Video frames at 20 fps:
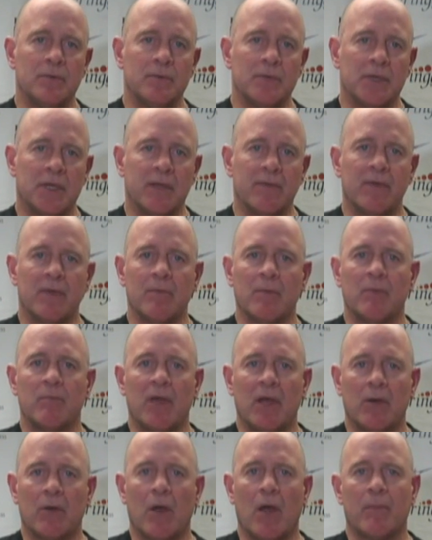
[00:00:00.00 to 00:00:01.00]
would give him a
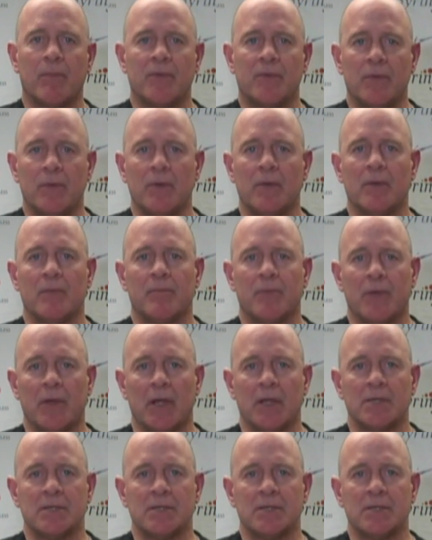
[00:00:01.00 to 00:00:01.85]
better opportunity to play.